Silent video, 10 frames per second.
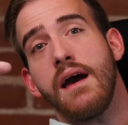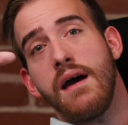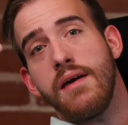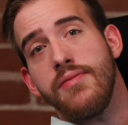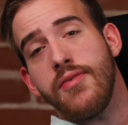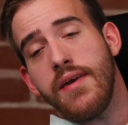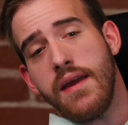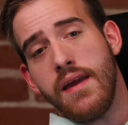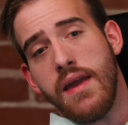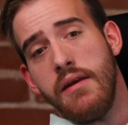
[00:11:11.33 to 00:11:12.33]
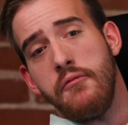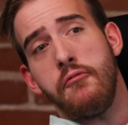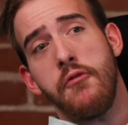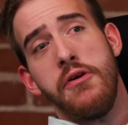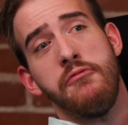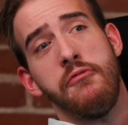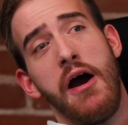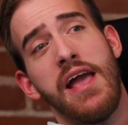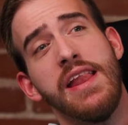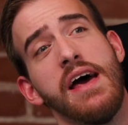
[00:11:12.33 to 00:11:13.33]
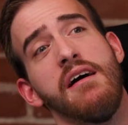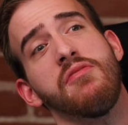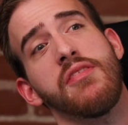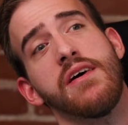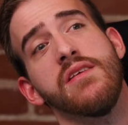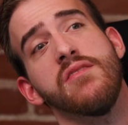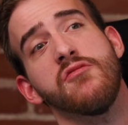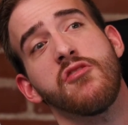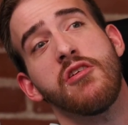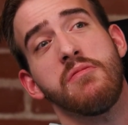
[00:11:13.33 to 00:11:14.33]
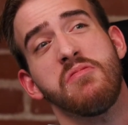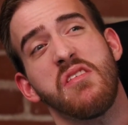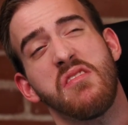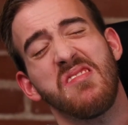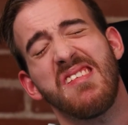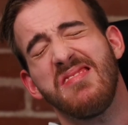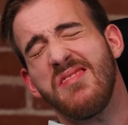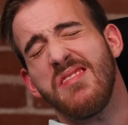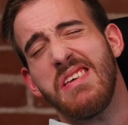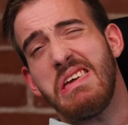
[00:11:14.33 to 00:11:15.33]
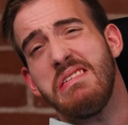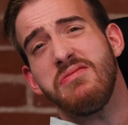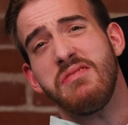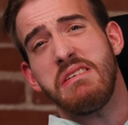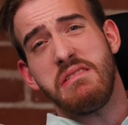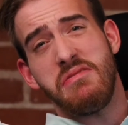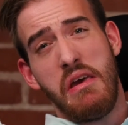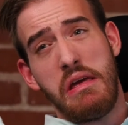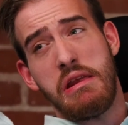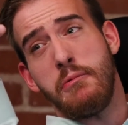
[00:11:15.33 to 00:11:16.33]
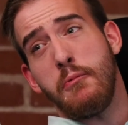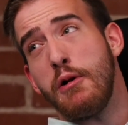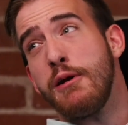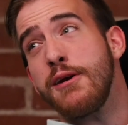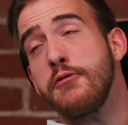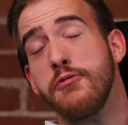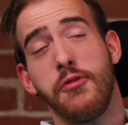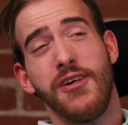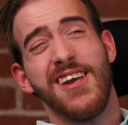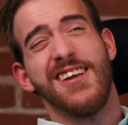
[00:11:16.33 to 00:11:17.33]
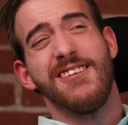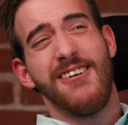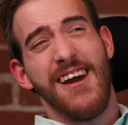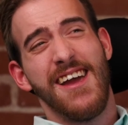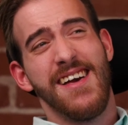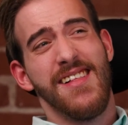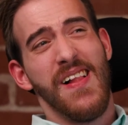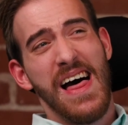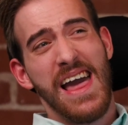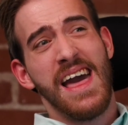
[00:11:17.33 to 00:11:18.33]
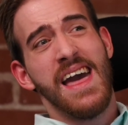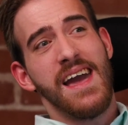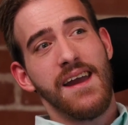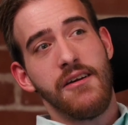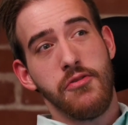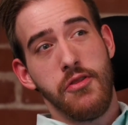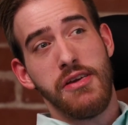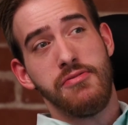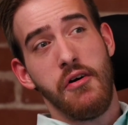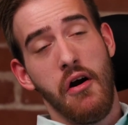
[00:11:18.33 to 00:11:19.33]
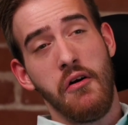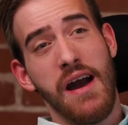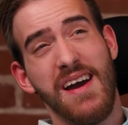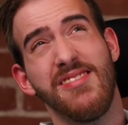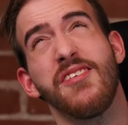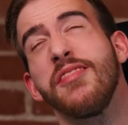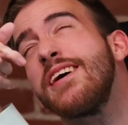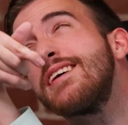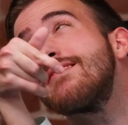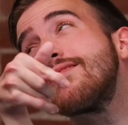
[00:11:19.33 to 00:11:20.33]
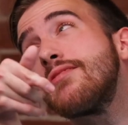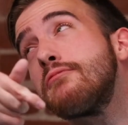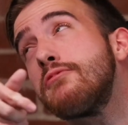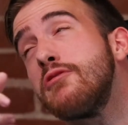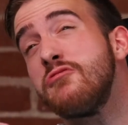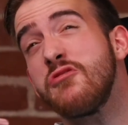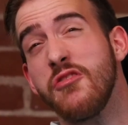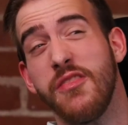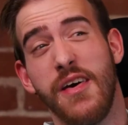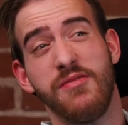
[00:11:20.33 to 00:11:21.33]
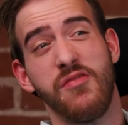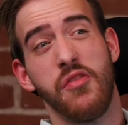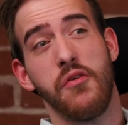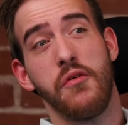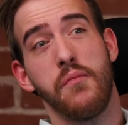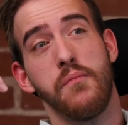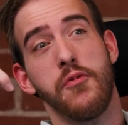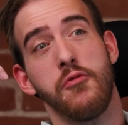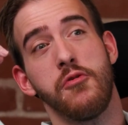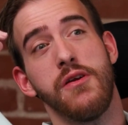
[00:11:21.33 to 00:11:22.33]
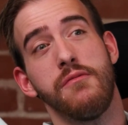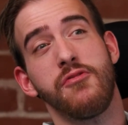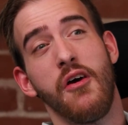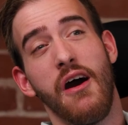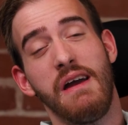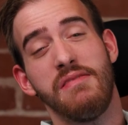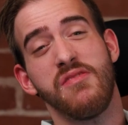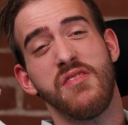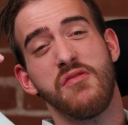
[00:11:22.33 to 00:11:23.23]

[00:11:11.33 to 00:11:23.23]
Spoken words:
if we find out that genesis, it's exciting where it could lead, right? But could lead to all kinds of things in the future. That's the beauty of science,